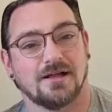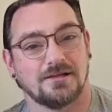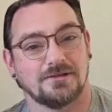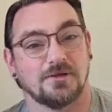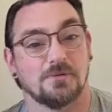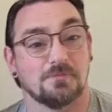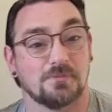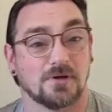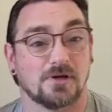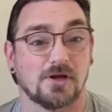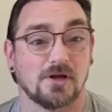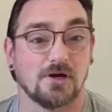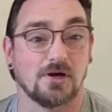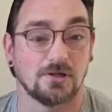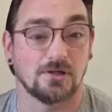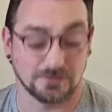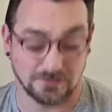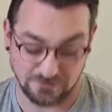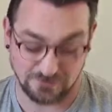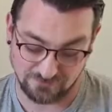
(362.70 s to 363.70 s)
lump of
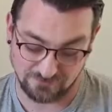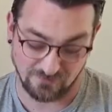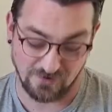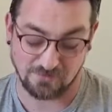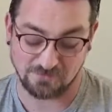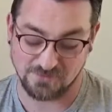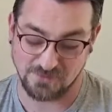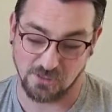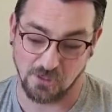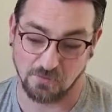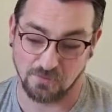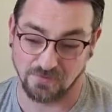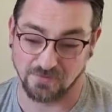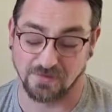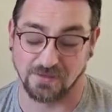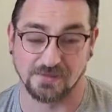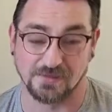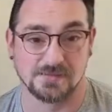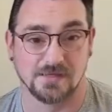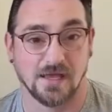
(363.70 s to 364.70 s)
coal and wrapped it up and
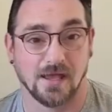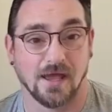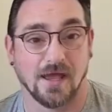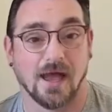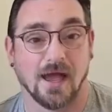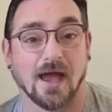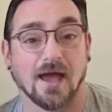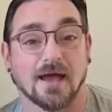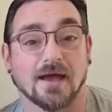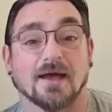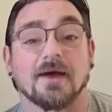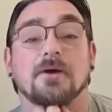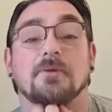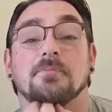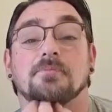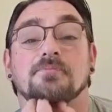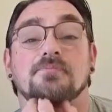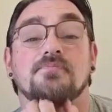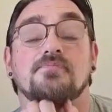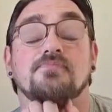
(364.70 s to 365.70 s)
things.
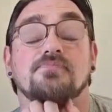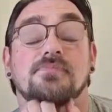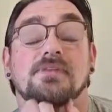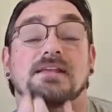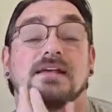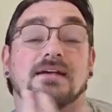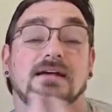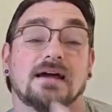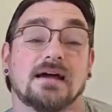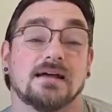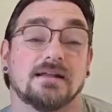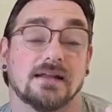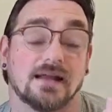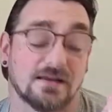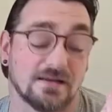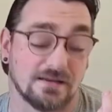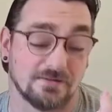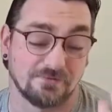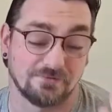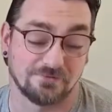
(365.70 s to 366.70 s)

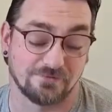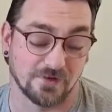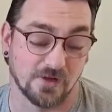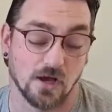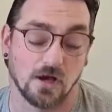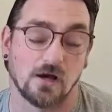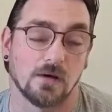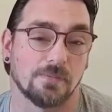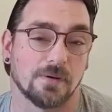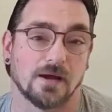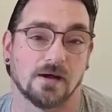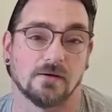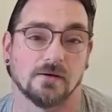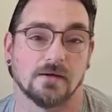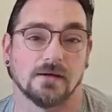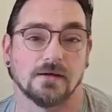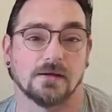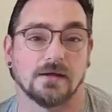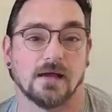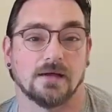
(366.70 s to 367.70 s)
And he forgot about
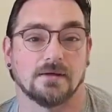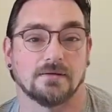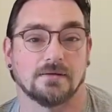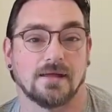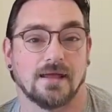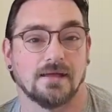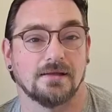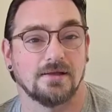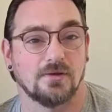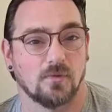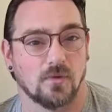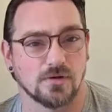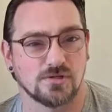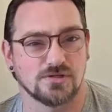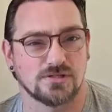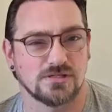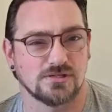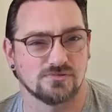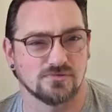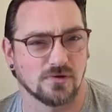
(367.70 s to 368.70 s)
it, and Kelly washed
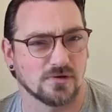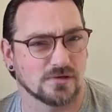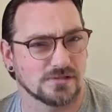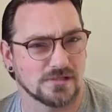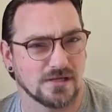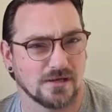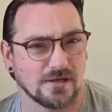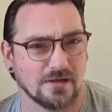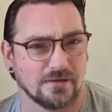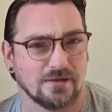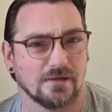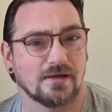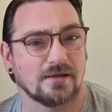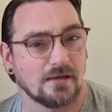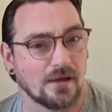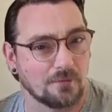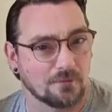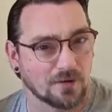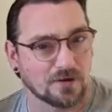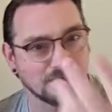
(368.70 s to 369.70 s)
his rucksack. I
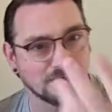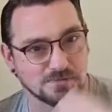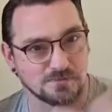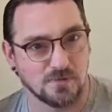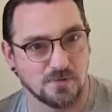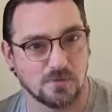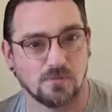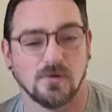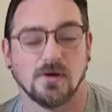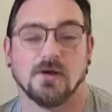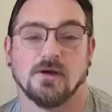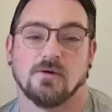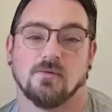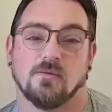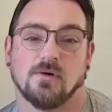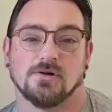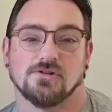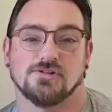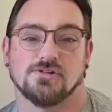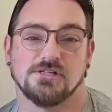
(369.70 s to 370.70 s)
think Brandon's mum
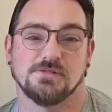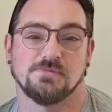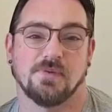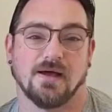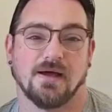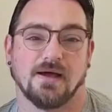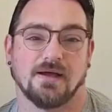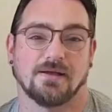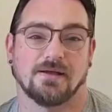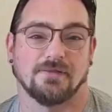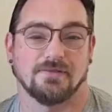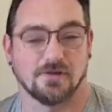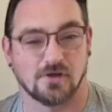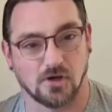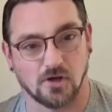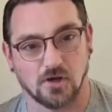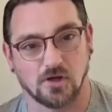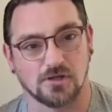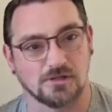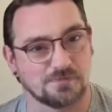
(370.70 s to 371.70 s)
washed his bag, and the
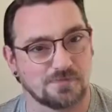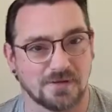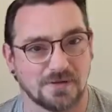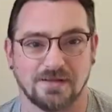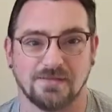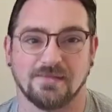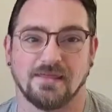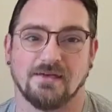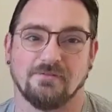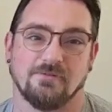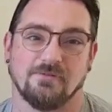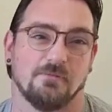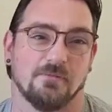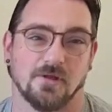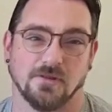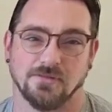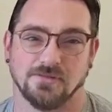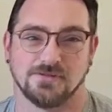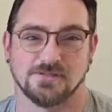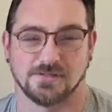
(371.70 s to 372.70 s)
coal had been in there for
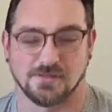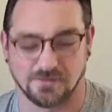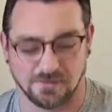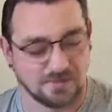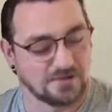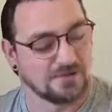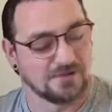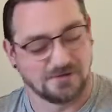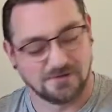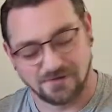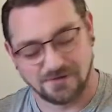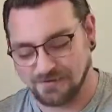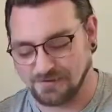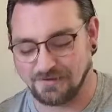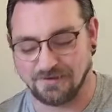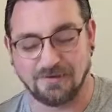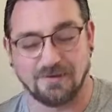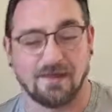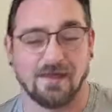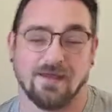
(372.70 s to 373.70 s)
months. And
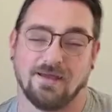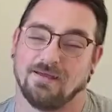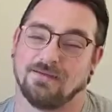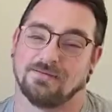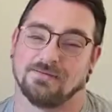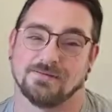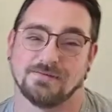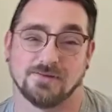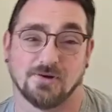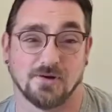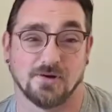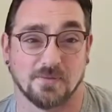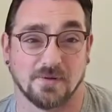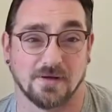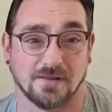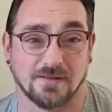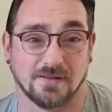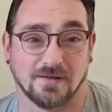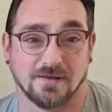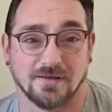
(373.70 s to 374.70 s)
yeah, sorry
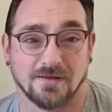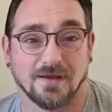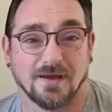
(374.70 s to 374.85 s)
about that.